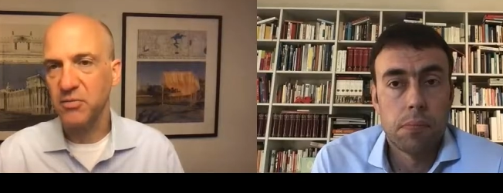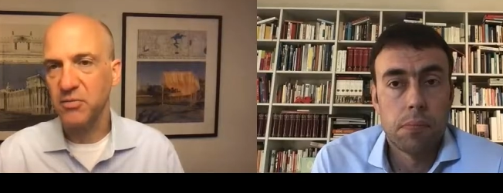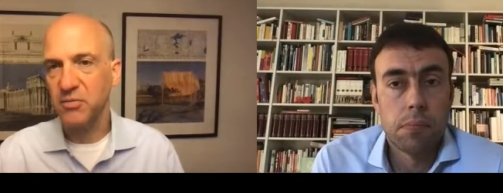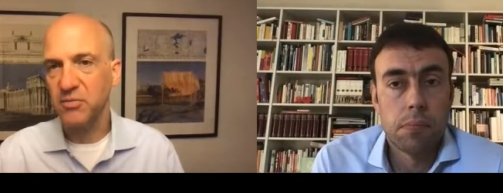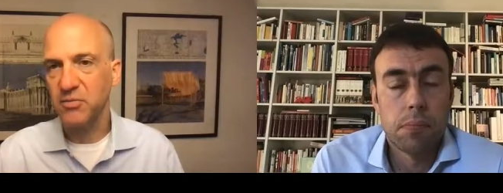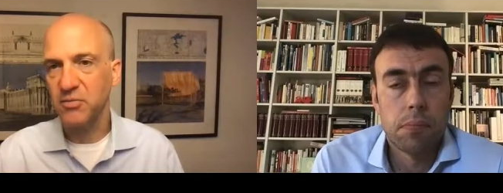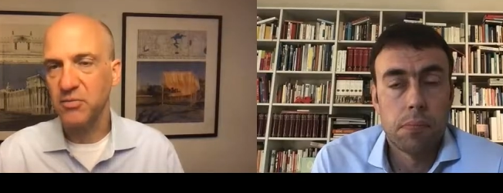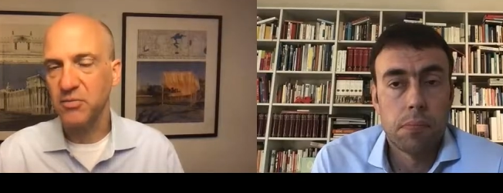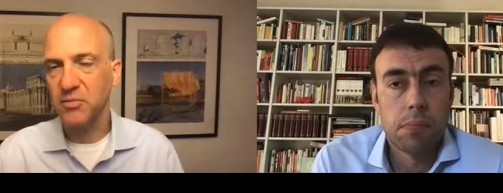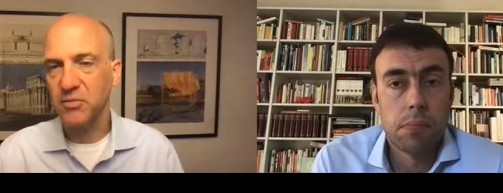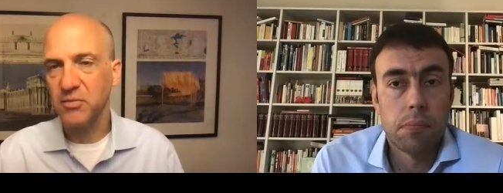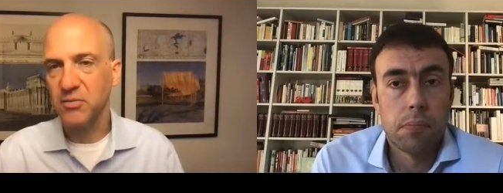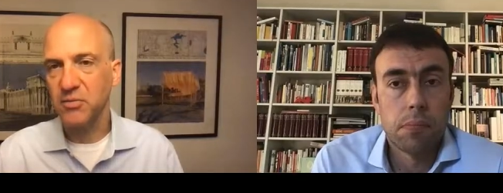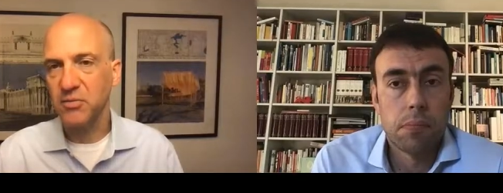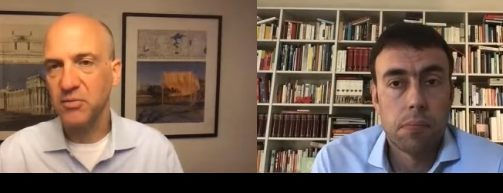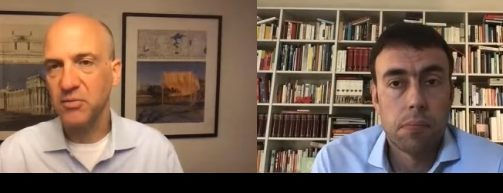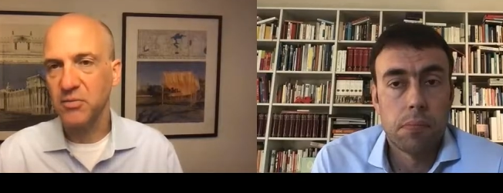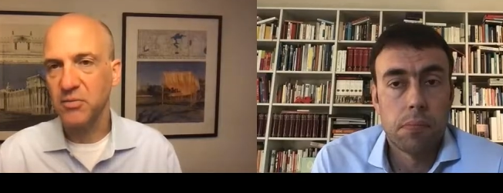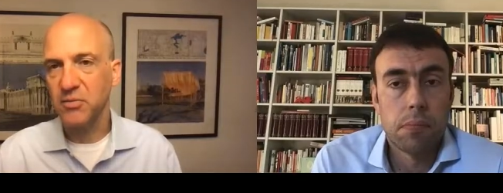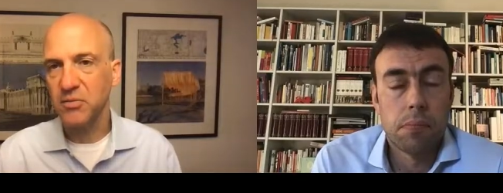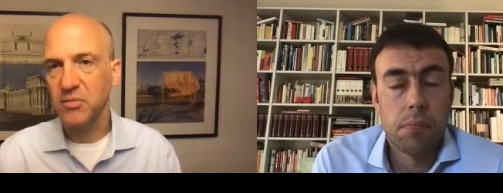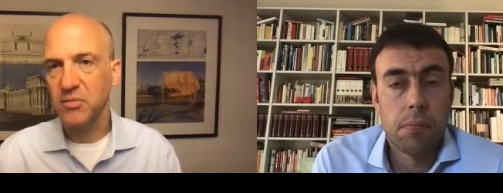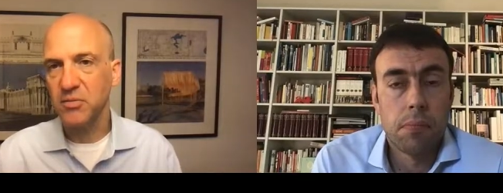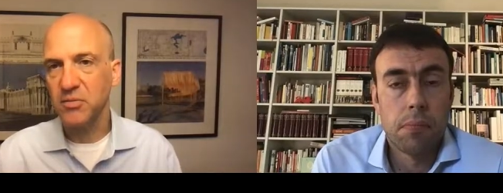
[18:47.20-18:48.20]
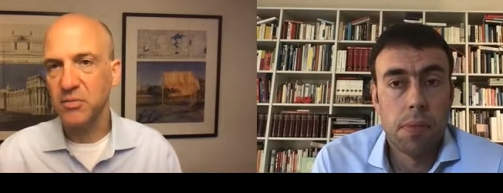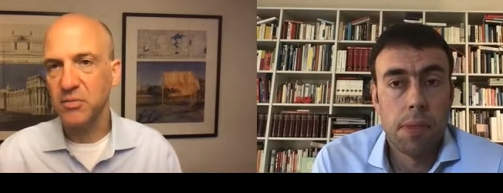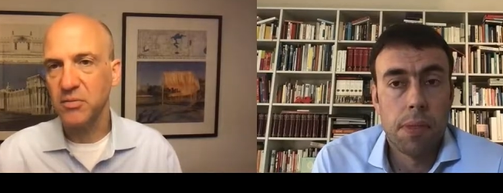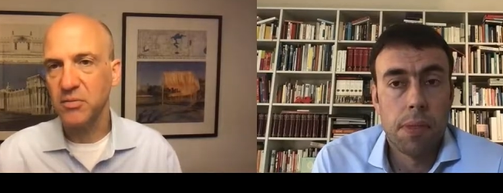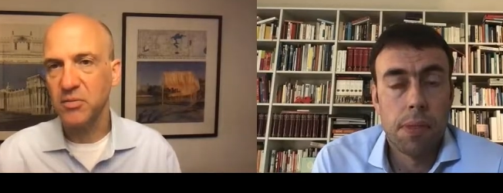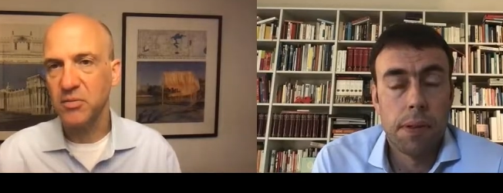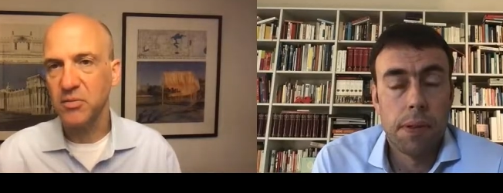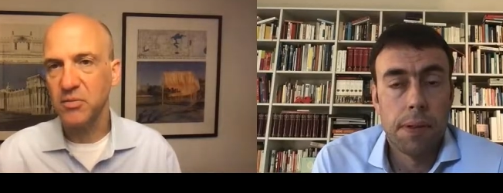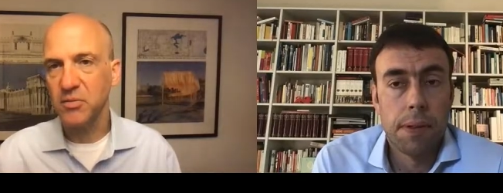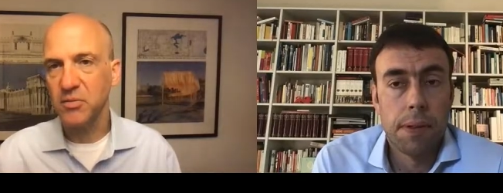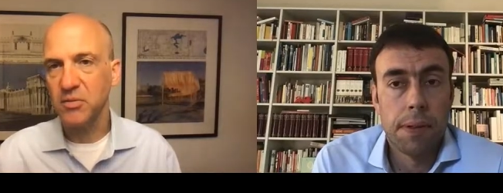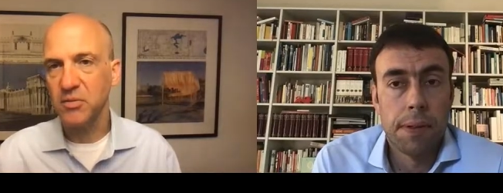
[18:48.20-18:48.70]

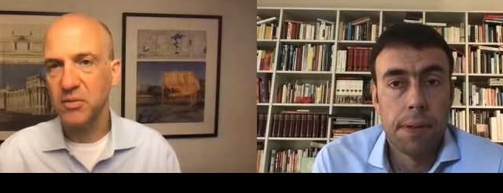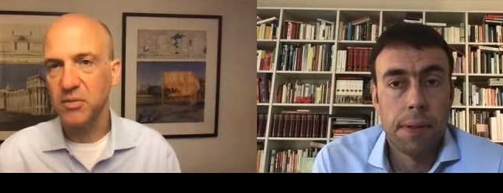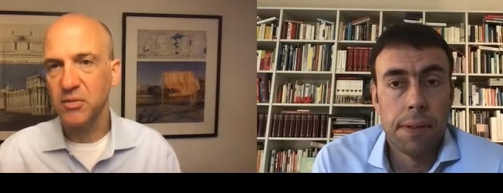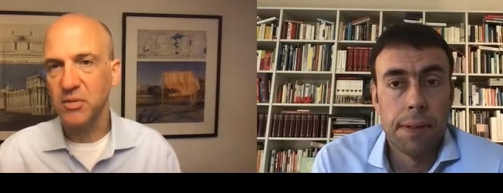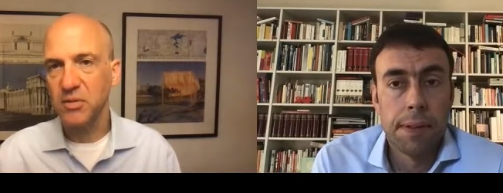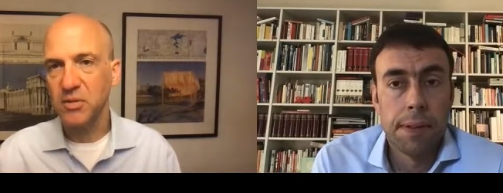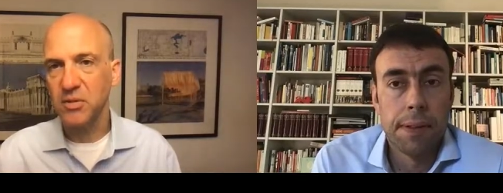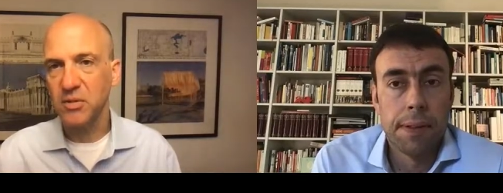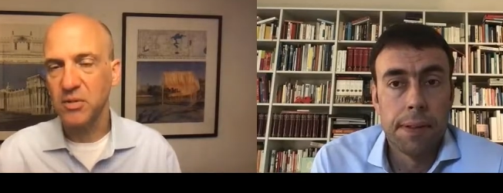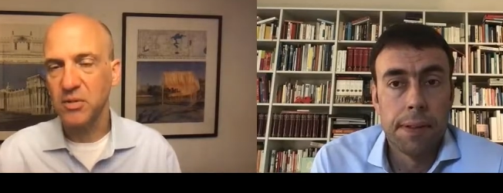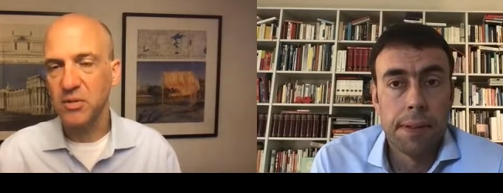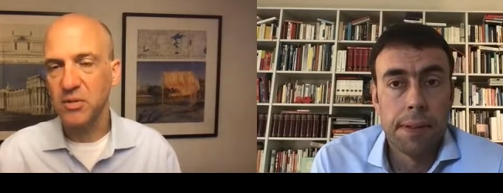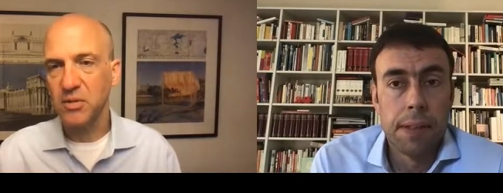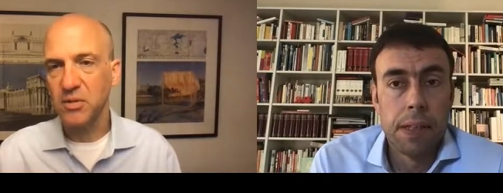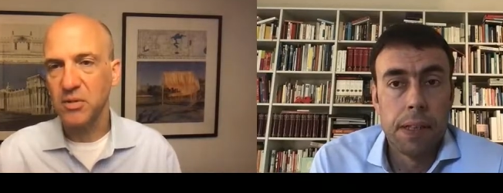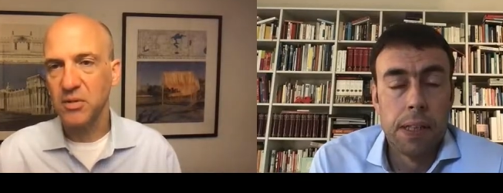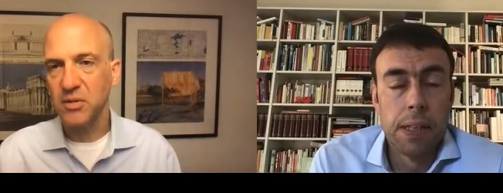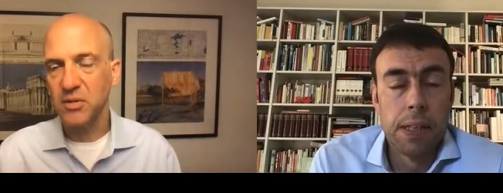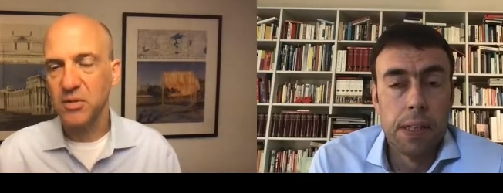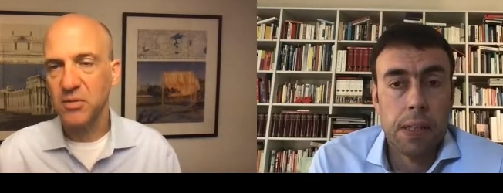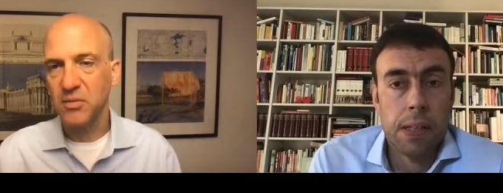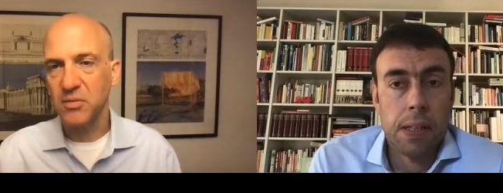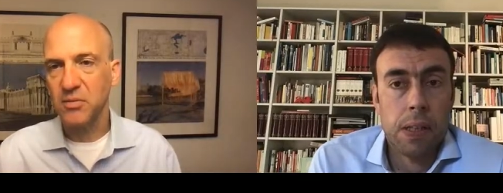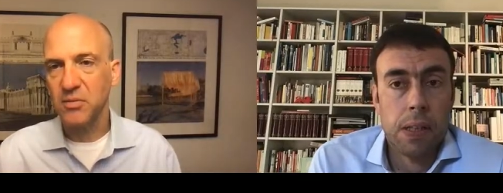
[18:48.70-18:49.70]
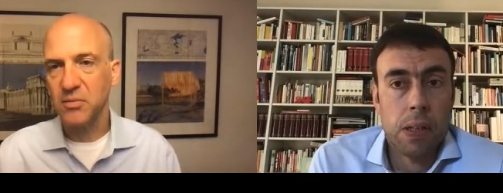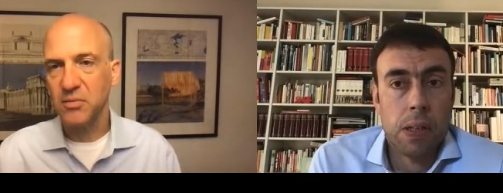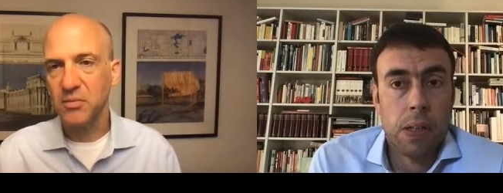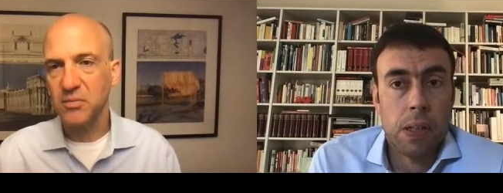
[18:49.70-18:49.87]
[no speech]